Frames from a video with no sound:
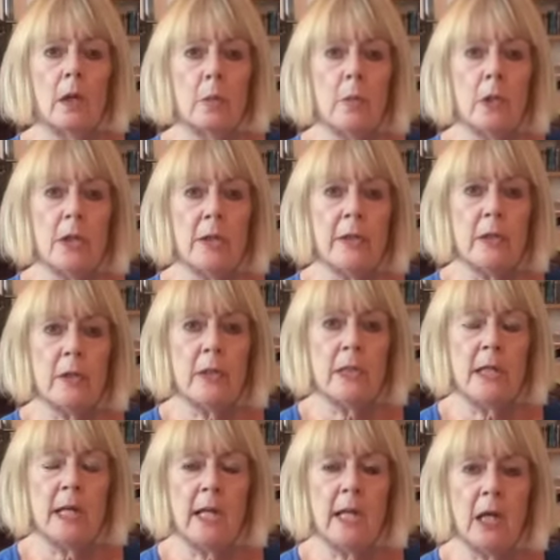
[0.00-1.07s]
And then we're just going to
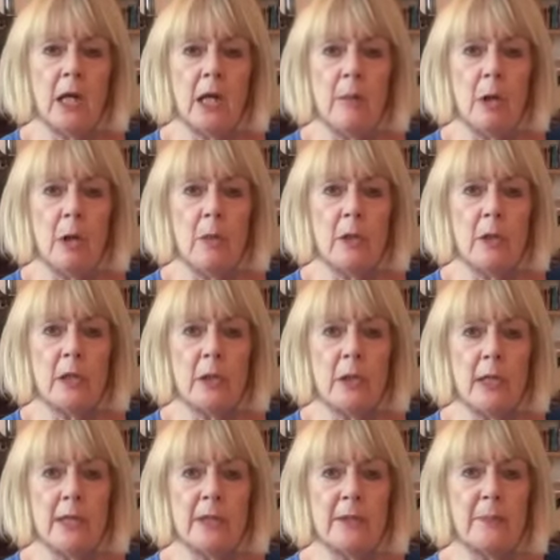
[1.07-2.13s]
take a moment
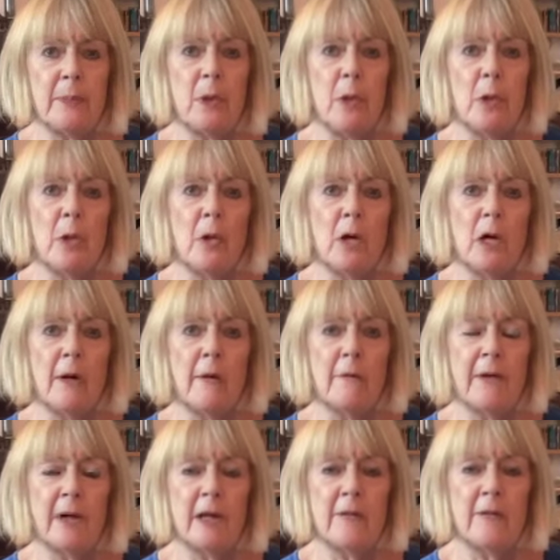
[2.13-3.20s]
to explore our
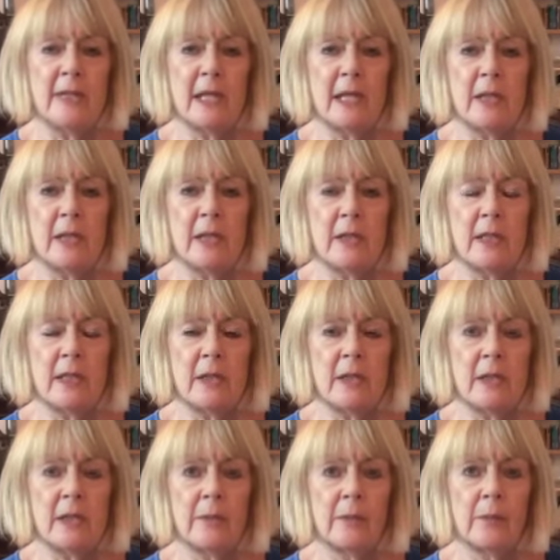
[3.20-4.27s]
five senses.
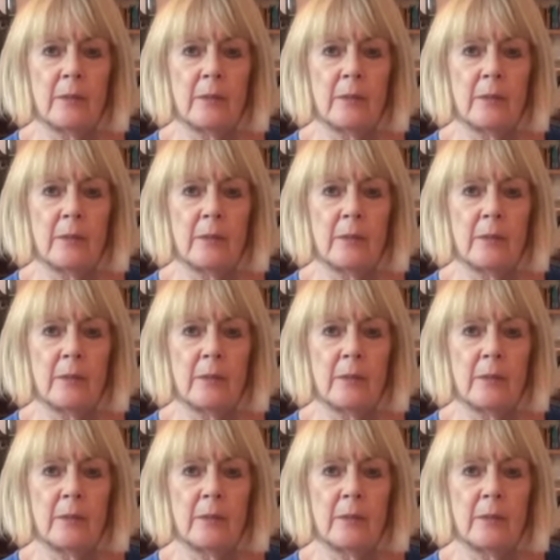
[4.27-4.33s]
